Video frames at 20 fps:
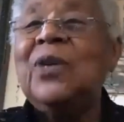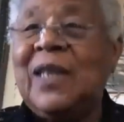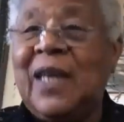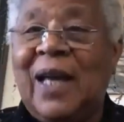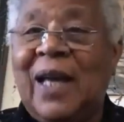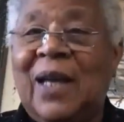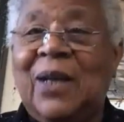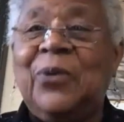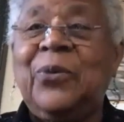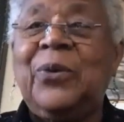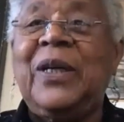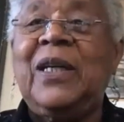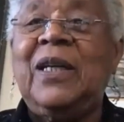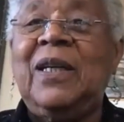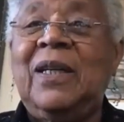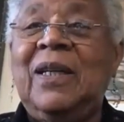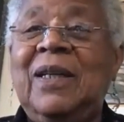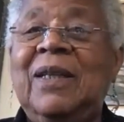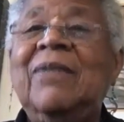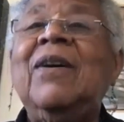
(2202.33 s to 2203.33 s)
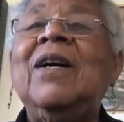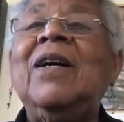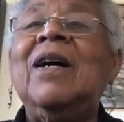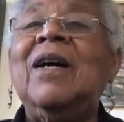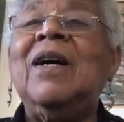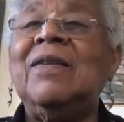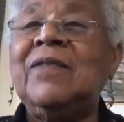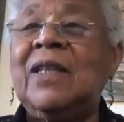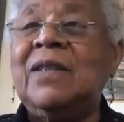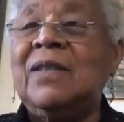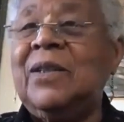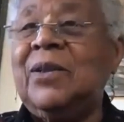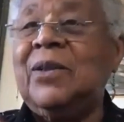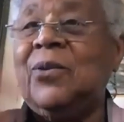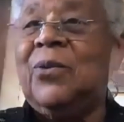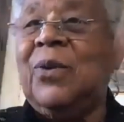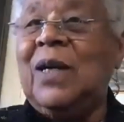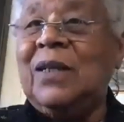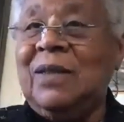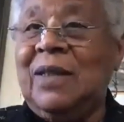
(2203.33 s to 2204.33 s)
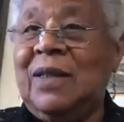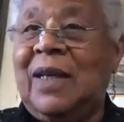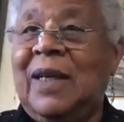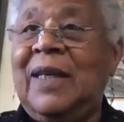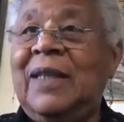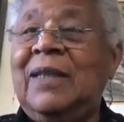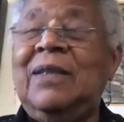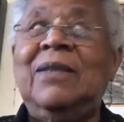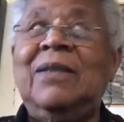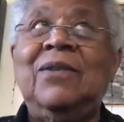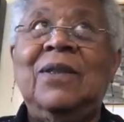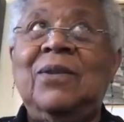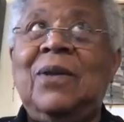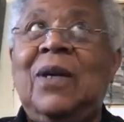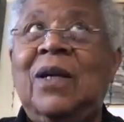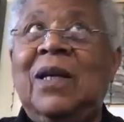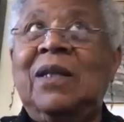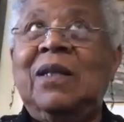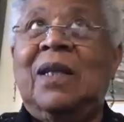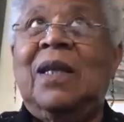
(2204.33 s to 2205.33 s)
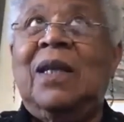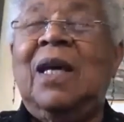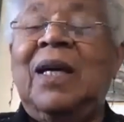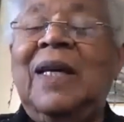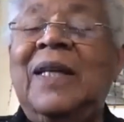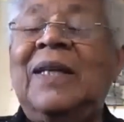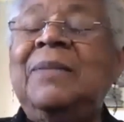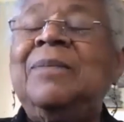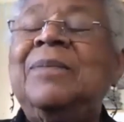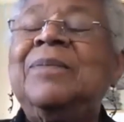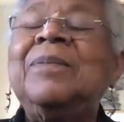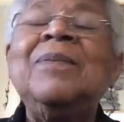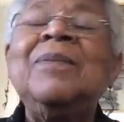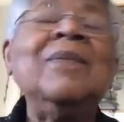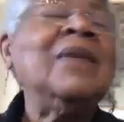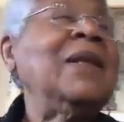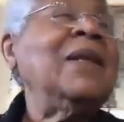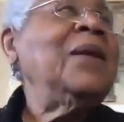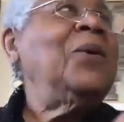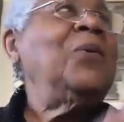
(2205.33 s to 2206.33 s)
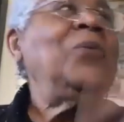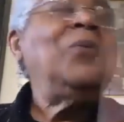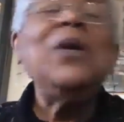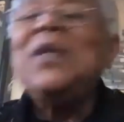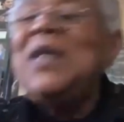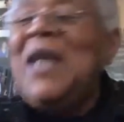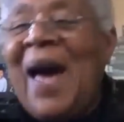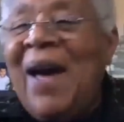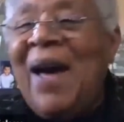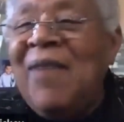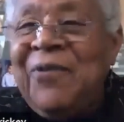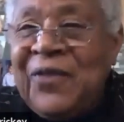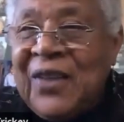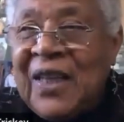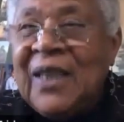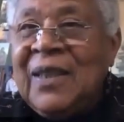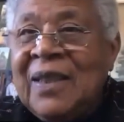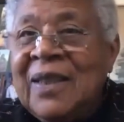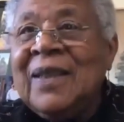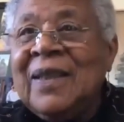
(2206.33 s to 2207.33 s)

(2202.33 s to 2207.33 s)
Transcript: gallery of the Little Rock Nine online. We're laughing.